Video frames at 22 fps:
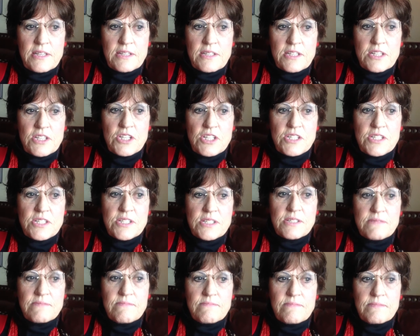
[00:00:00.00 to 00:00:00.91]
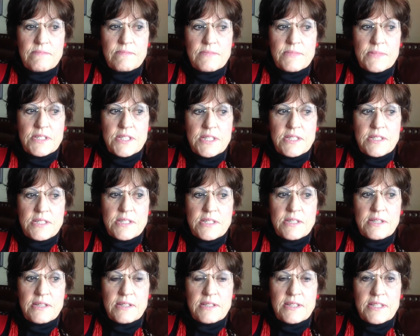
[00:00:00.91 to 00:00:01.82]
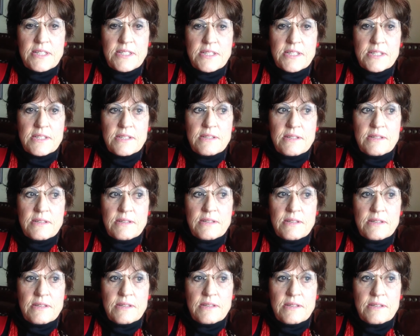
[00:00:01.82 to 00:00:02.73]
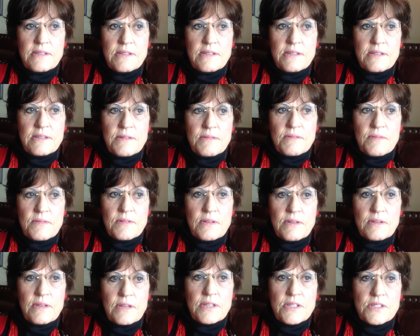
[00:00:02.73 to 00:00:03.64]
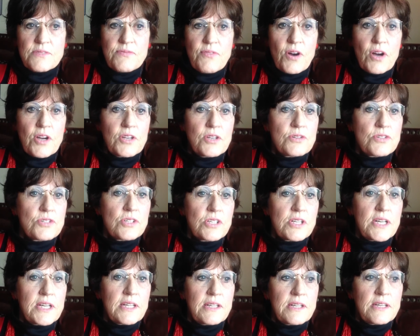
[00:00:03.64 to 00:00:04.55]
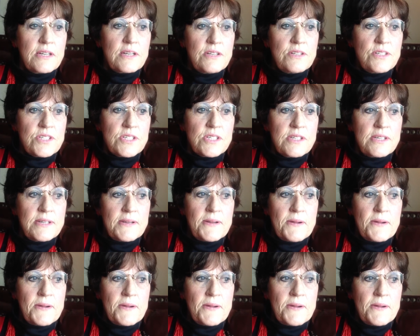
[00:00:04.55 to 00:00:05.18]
to just sit still and listen, because fog usually clears